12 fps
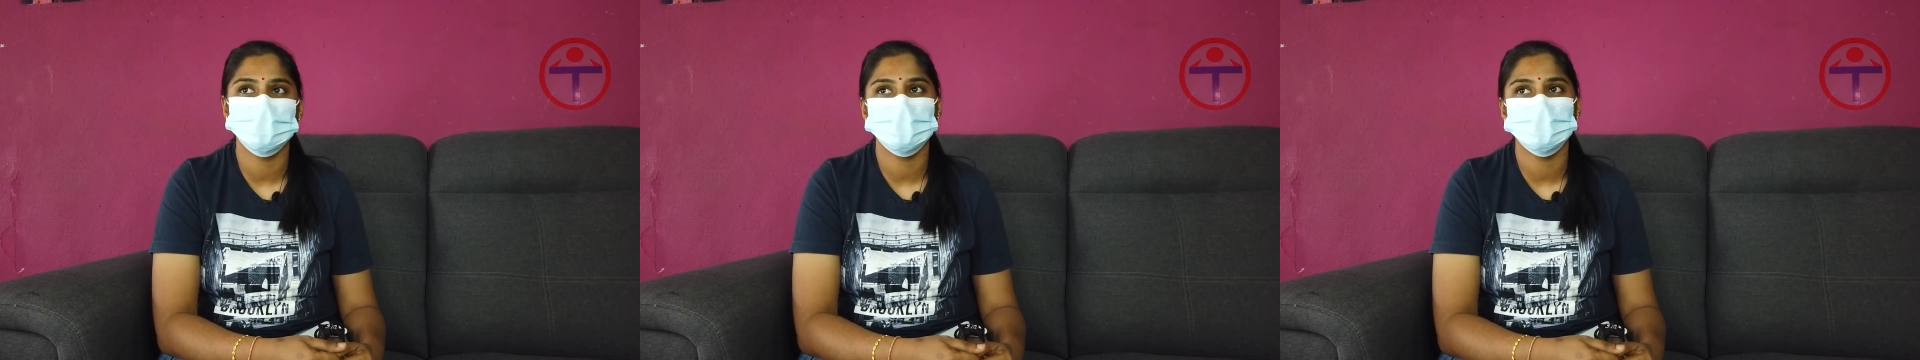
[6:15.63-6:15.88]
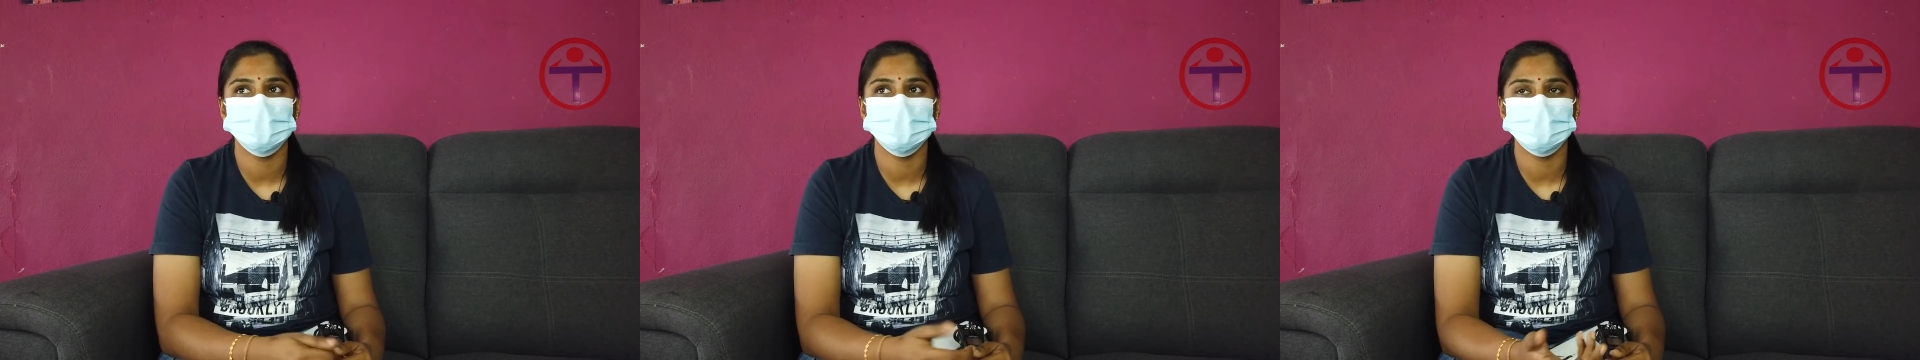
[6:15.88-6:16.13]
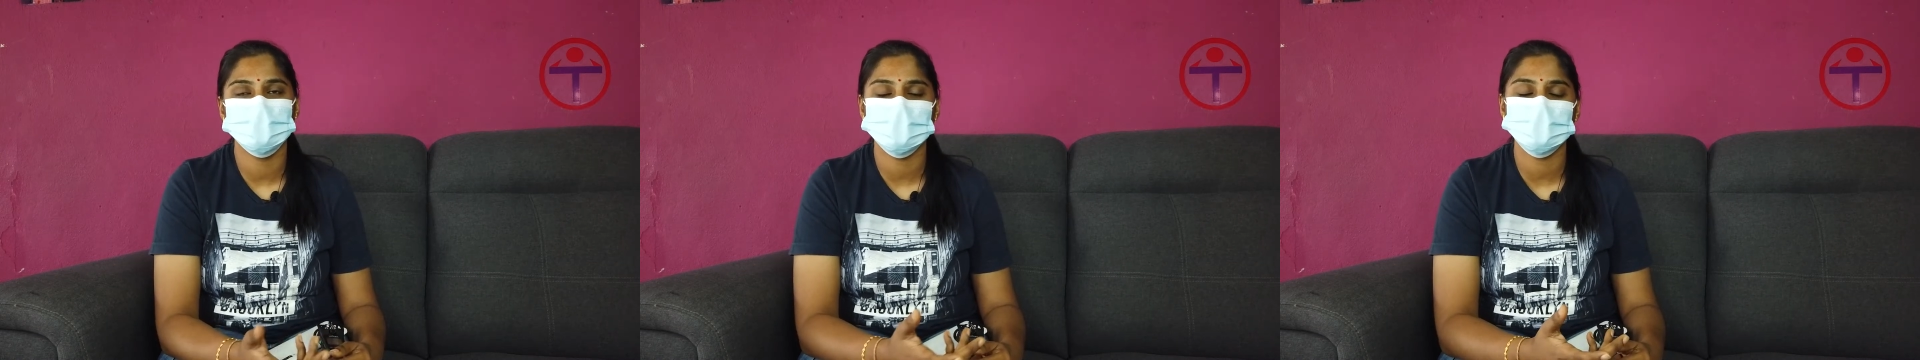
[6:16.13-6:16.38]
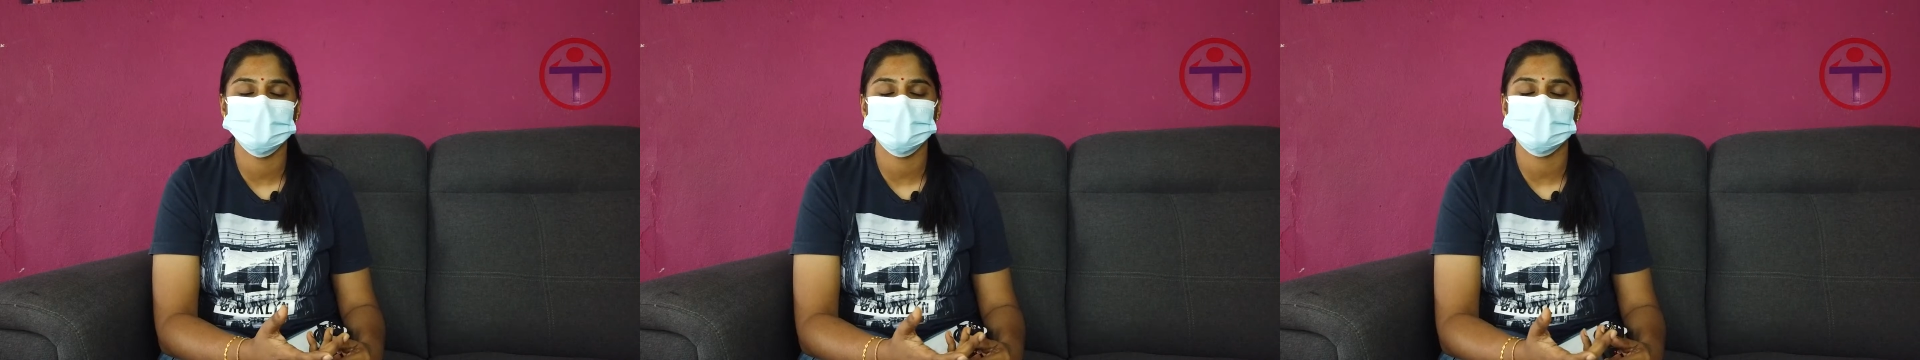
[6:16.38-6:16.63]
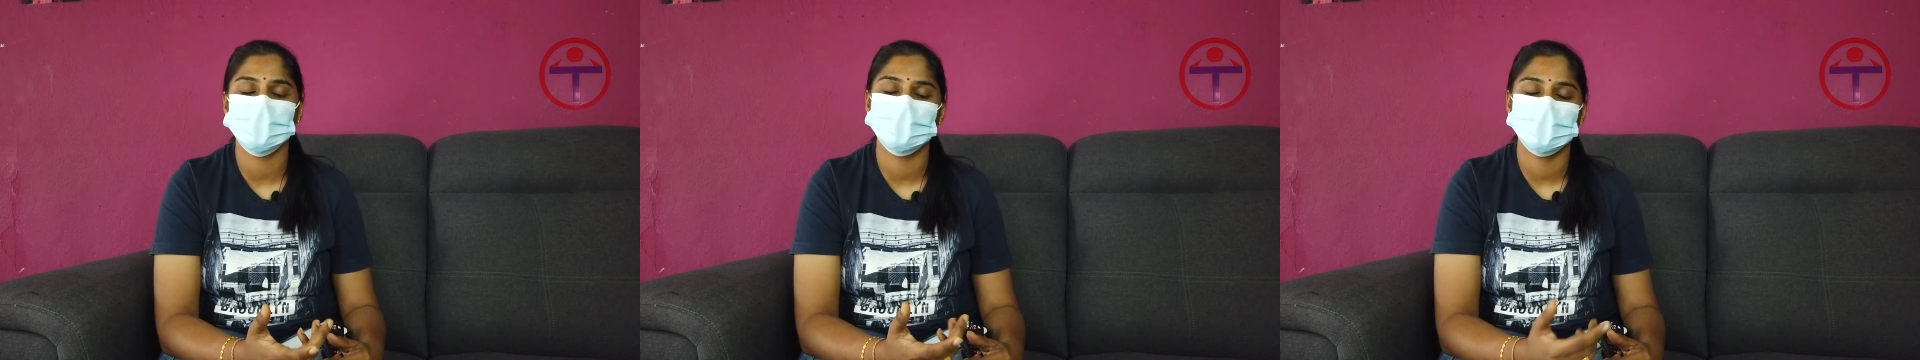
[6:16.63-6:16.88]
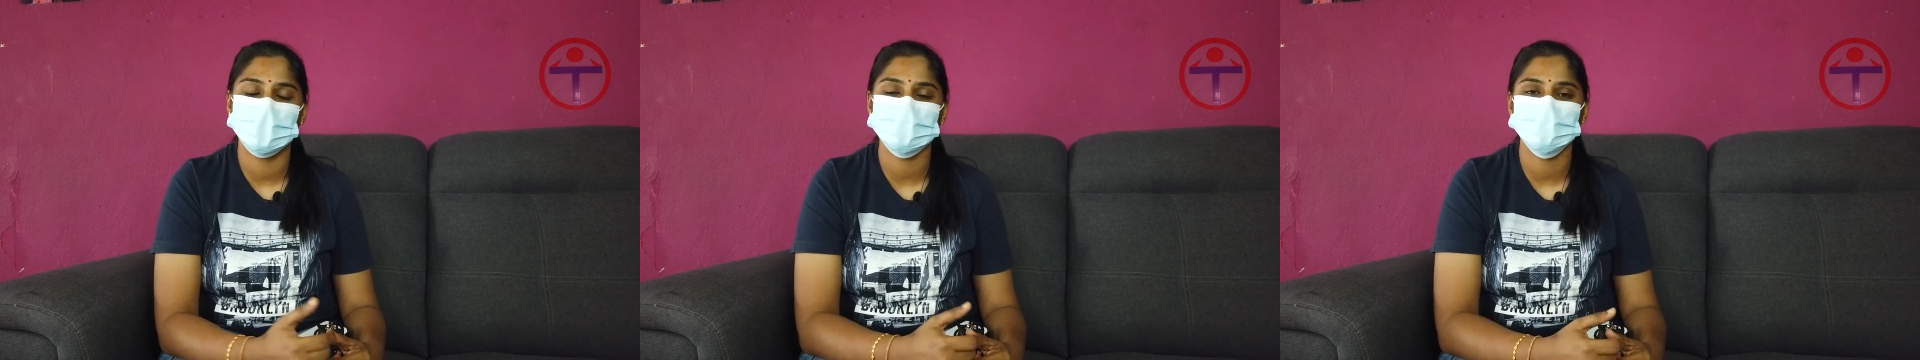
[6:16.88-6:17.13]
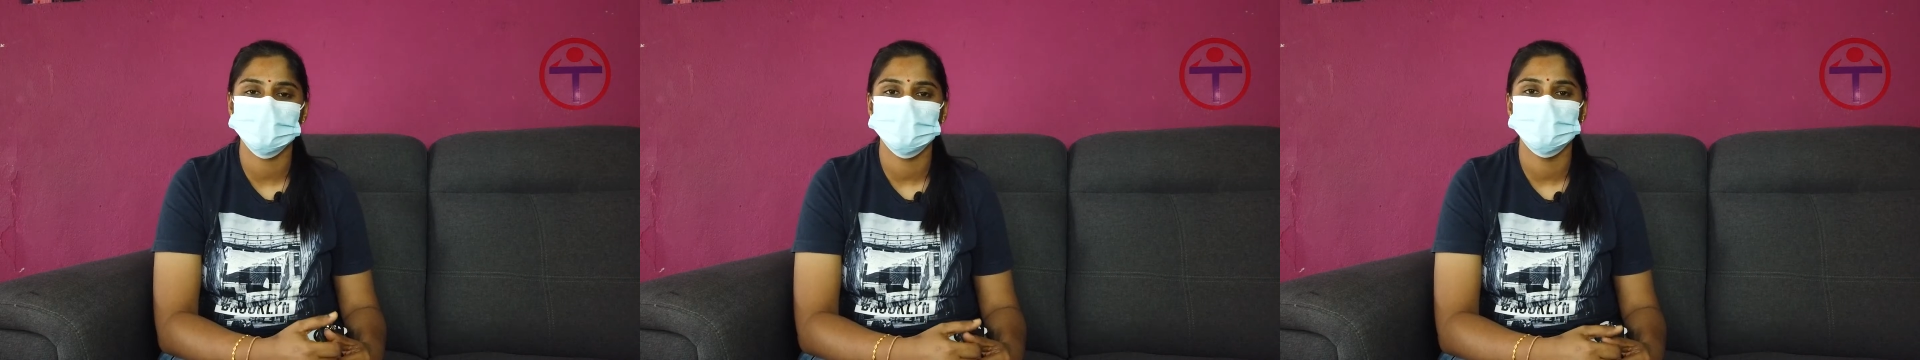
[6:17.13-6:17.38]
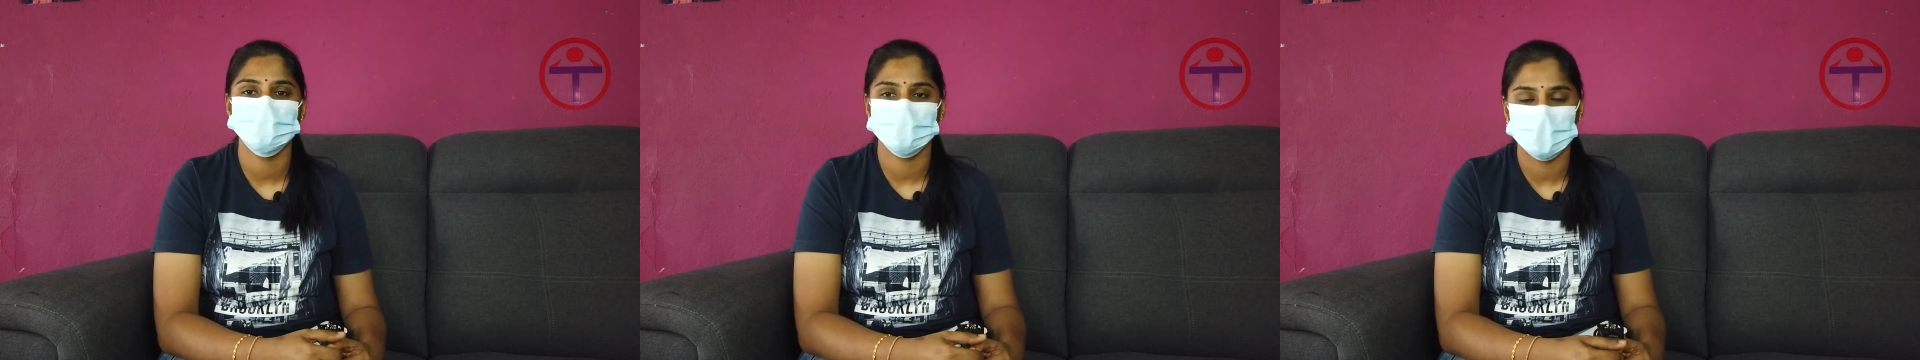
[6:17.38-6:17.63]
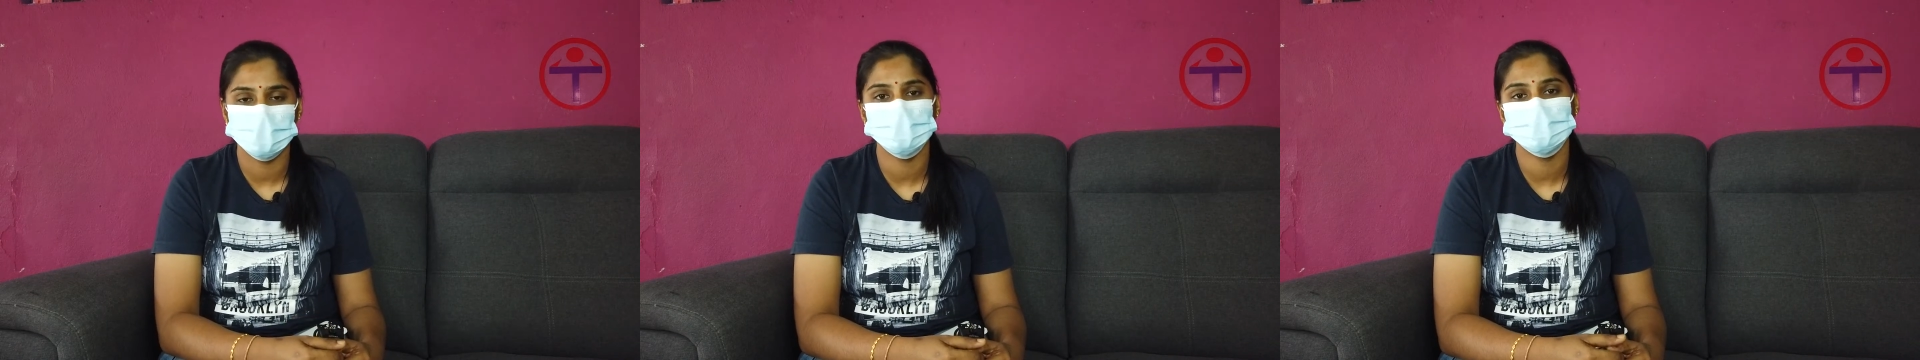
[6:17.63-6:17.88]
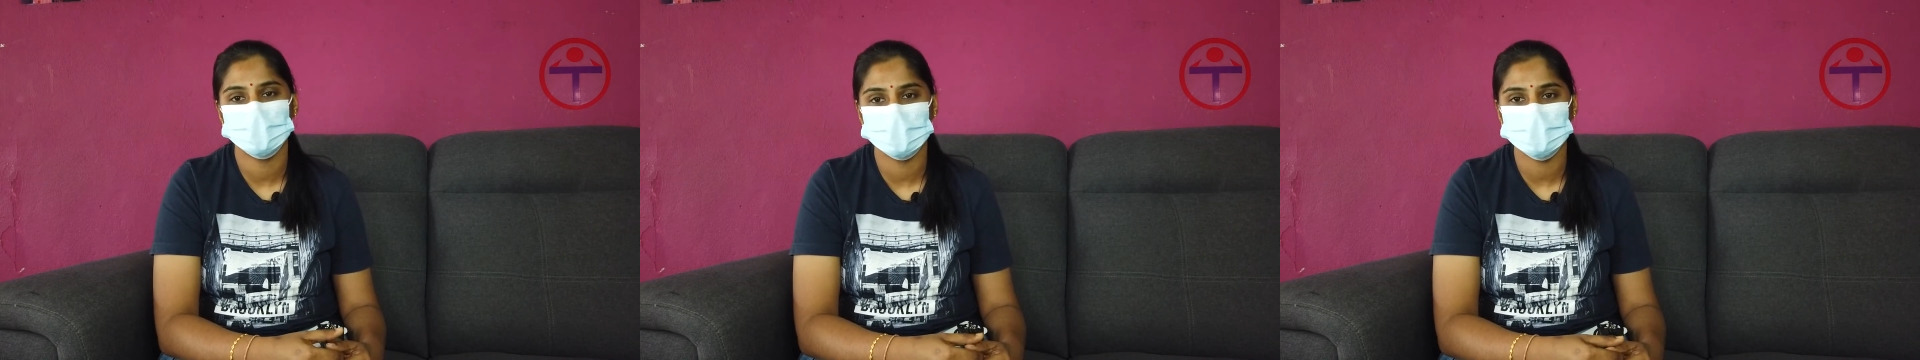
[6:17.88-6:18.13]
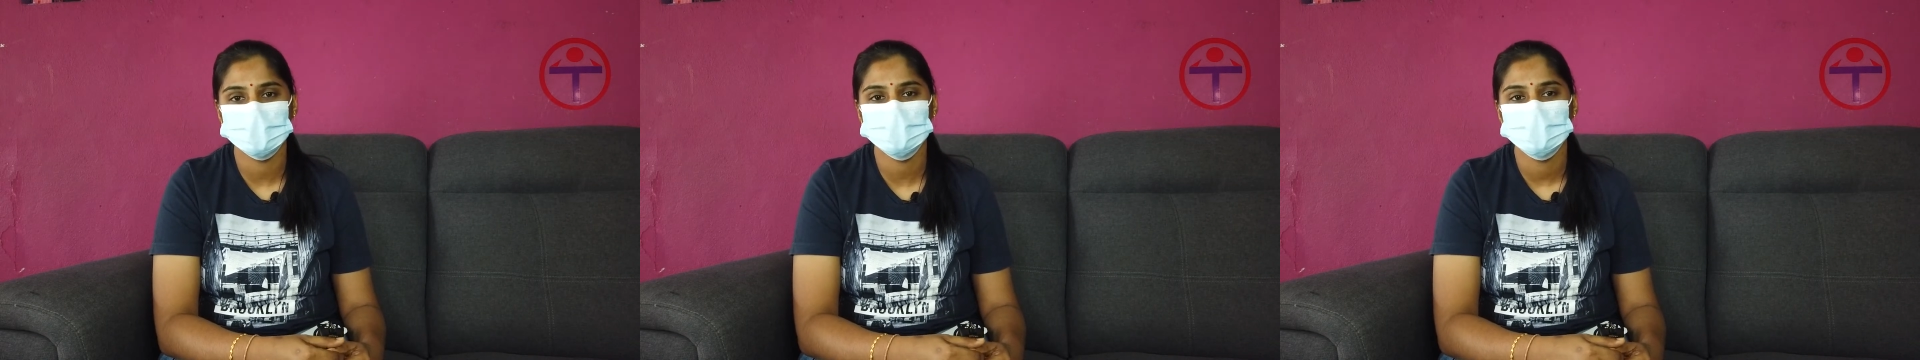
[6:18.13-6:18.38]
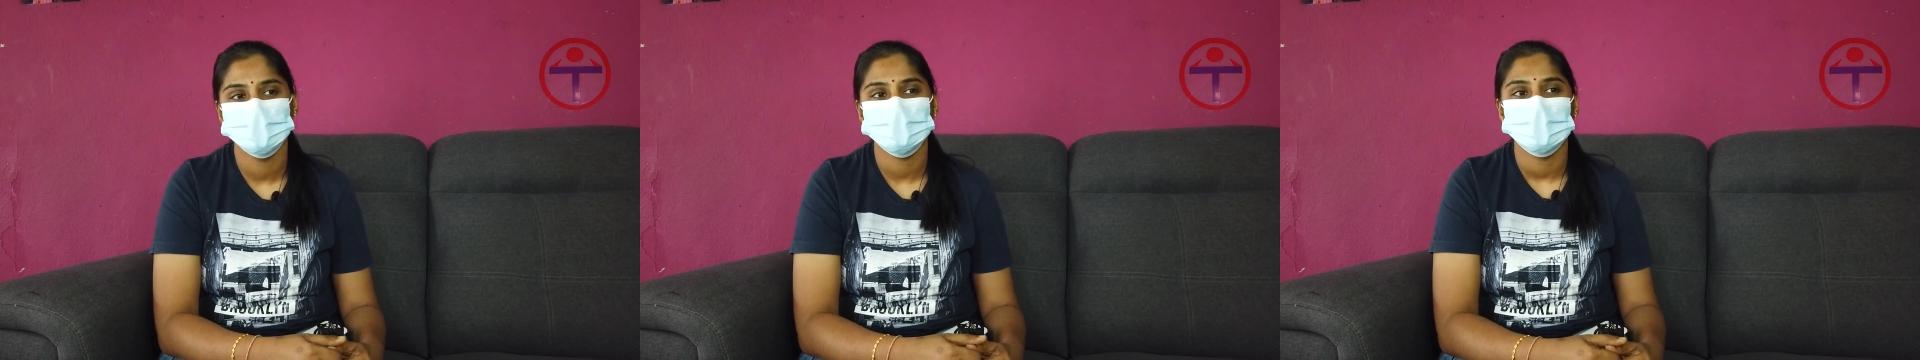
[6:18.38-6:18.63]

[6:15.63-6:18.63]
the visitors are less to our place,